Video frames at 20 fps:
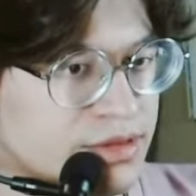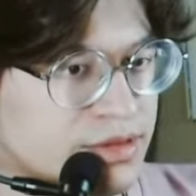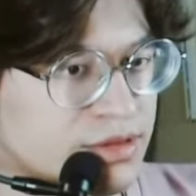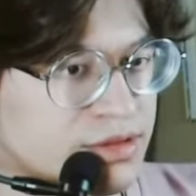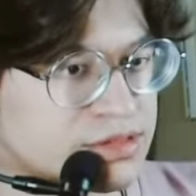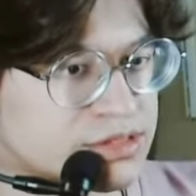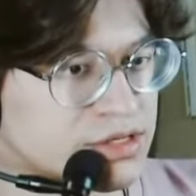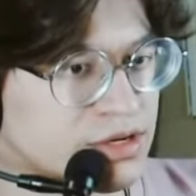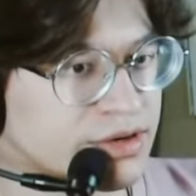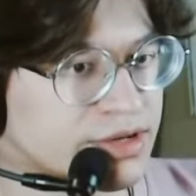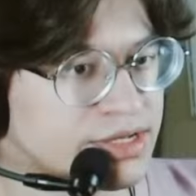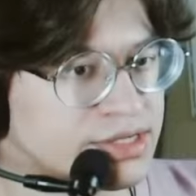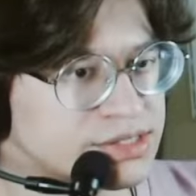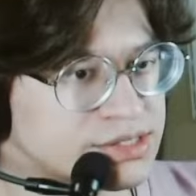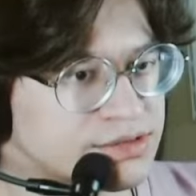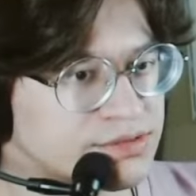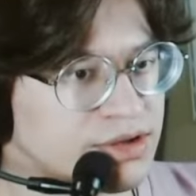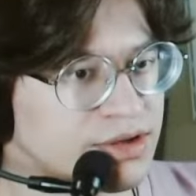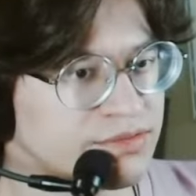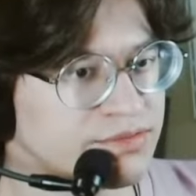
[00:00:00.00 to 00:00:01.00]
song is
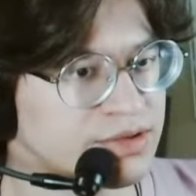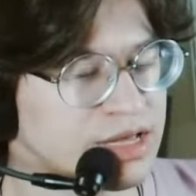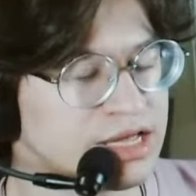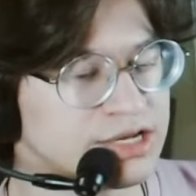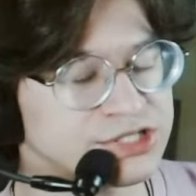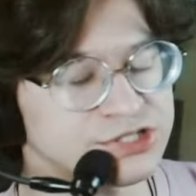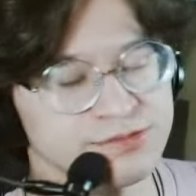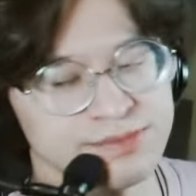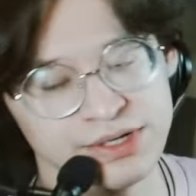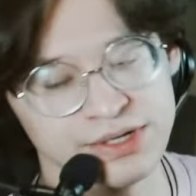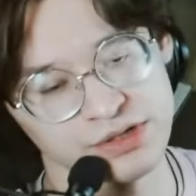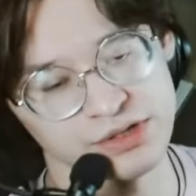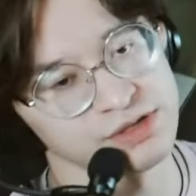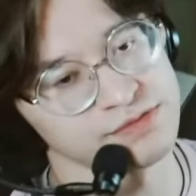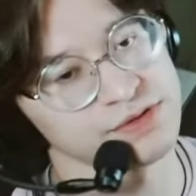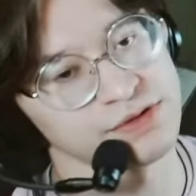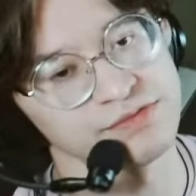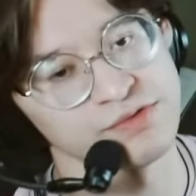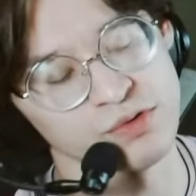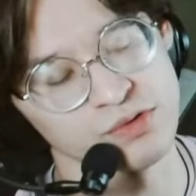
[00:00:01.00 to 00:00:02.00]
an instrumental of
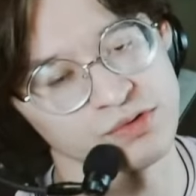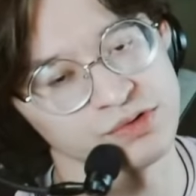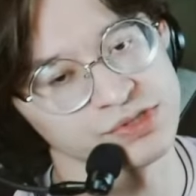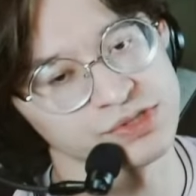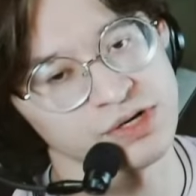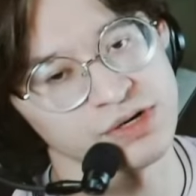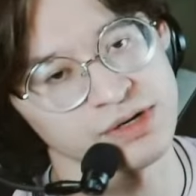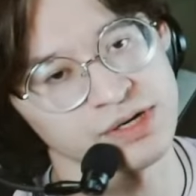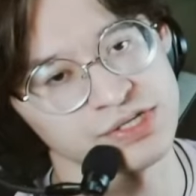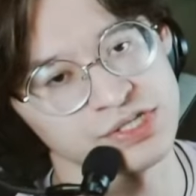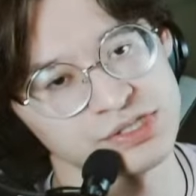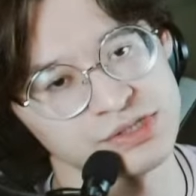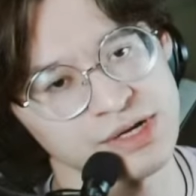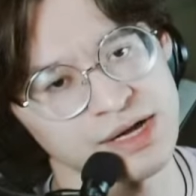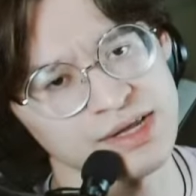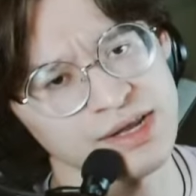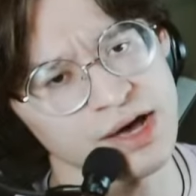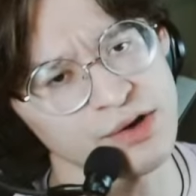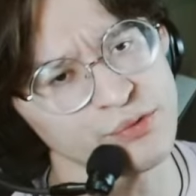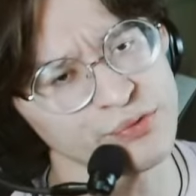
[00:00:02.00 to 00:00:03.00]
a vocal song. I
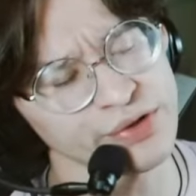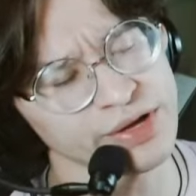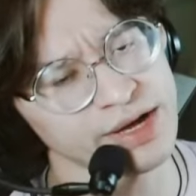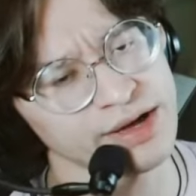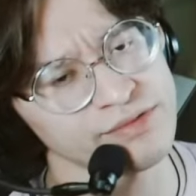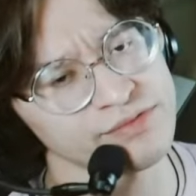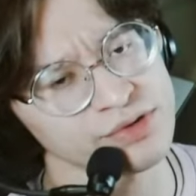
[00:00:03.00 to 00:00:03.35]
don't think I ever